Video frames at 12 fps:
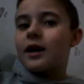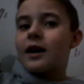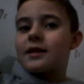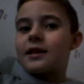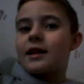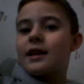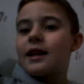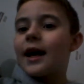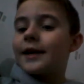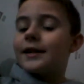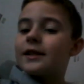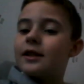I said
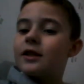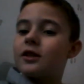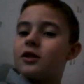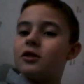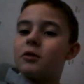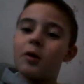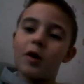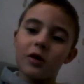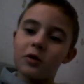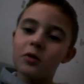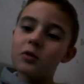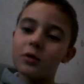like, you are
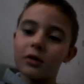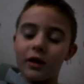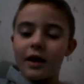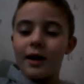cool,